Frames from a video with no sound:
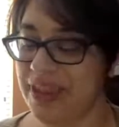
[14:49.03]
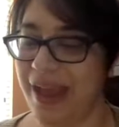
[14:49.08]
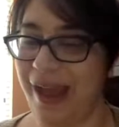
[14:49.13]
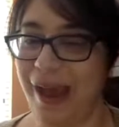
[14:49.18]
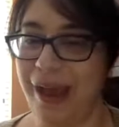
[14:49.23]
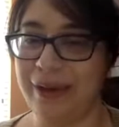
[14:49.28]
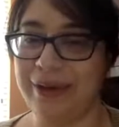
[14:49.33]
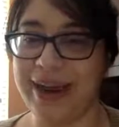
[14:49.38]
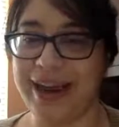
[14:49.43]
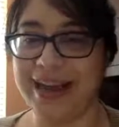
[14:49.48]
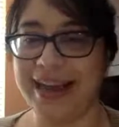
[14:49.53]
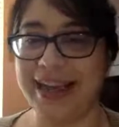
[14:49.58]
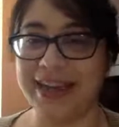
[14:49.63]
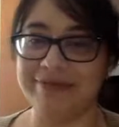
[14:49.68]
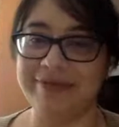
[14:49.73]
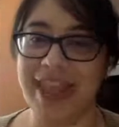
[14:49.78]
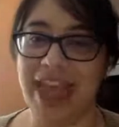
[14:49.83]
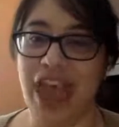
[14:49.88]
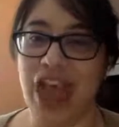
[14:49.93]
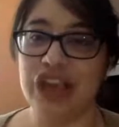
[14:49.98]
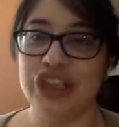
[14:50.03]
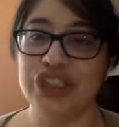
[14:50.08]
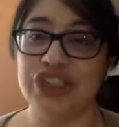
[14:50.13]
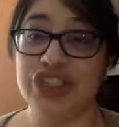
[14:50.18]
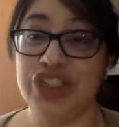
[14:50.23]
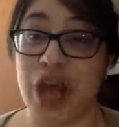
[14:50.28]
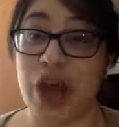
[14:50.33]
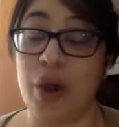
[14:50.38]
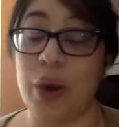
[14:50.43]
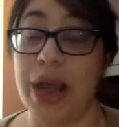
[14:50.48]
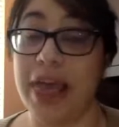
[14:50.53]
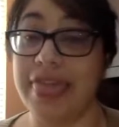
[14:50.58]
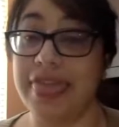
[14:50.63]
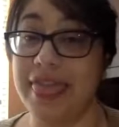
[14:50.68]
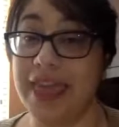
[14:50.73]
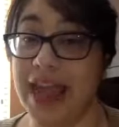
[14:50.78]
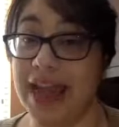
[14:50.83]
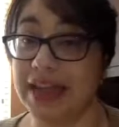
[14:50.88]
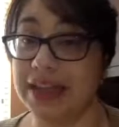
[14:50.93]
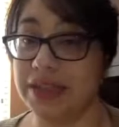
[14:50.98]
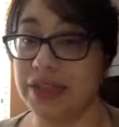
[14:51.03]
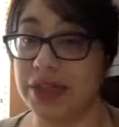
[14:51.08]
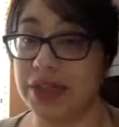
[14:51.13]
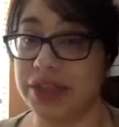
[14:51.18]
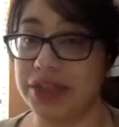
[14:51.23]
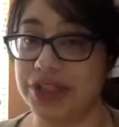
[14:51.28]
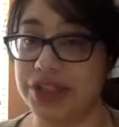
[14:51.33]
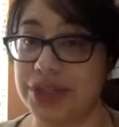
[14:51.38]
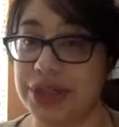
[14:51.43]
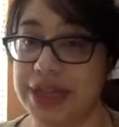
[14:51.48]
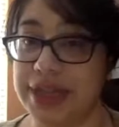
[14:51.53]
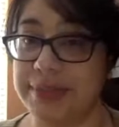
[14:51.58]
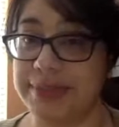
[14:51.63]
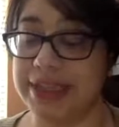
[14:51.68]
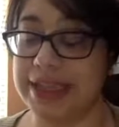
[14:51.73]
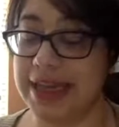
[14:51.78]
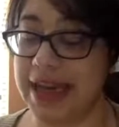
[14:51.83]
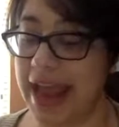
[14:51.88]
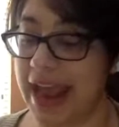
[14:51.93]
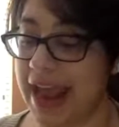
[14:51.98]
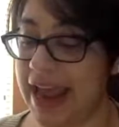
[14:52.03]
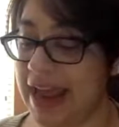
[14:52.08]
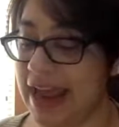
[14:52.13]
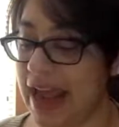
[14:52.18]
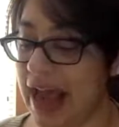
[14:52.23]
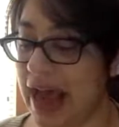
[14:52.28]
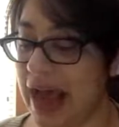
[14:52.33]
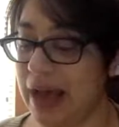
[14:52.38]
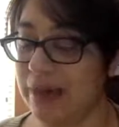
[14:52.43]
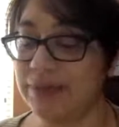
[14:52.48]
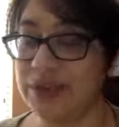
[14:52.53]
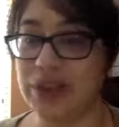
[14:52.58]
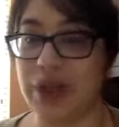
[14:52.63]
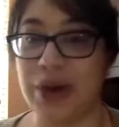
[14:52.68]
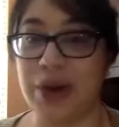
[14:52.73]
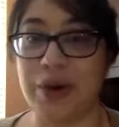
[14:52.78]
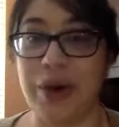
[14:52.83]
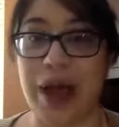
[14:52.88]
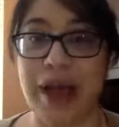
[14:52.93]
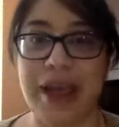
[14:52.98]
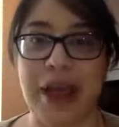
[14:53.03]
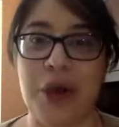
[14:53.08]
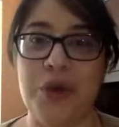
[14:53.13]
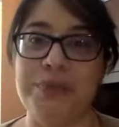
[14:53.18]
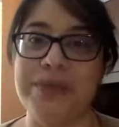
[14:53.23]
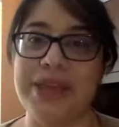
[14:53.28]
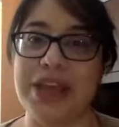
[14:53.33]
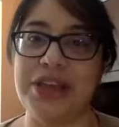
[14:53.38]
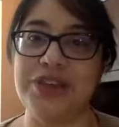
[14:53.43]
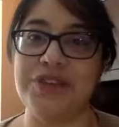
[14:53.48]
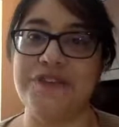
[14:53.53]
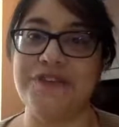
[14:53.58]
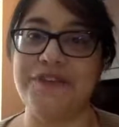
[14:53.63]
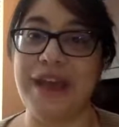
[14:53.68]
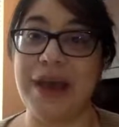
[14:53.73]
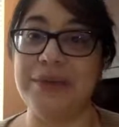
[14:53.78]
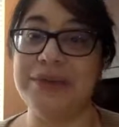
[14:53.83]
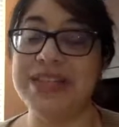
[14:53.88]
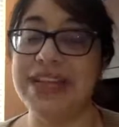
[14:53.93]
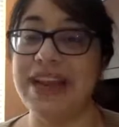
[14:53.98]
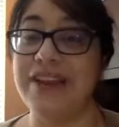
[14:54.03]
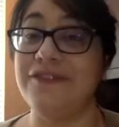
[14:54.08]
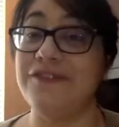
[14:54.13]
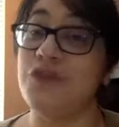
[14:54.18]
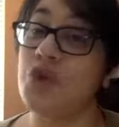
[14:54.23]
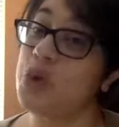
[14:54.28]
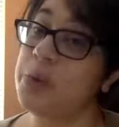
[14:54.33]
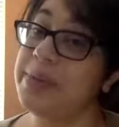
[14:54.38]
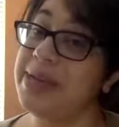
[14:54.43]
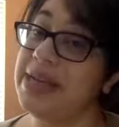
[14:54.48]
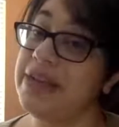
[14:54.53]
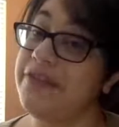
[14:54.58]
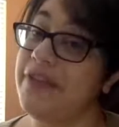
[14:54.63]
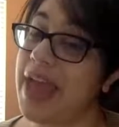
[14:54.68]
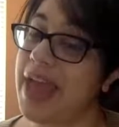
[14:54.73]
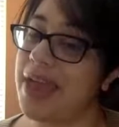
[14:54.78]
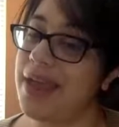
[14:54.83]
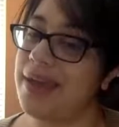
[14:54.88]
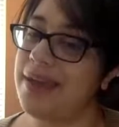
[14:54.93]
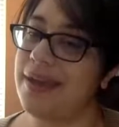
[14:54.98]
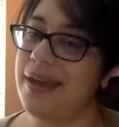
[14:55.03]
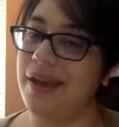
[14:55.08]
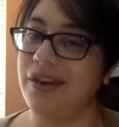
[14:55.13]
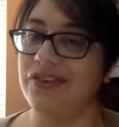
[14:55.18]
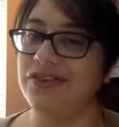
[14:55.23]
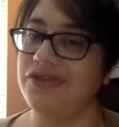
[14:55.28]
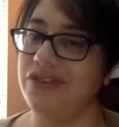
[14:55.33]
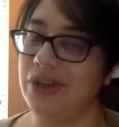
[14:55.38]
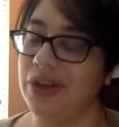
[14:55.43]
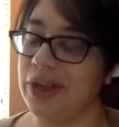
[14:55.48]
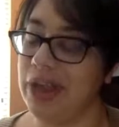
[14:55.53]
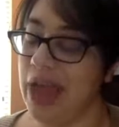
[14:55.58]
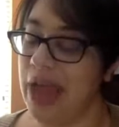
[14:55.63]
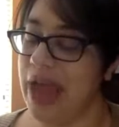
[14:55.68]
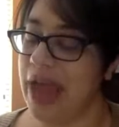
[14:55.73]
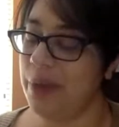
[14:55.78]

Alrighty, so that is our stream today. So I hope that you found it informative and helpful.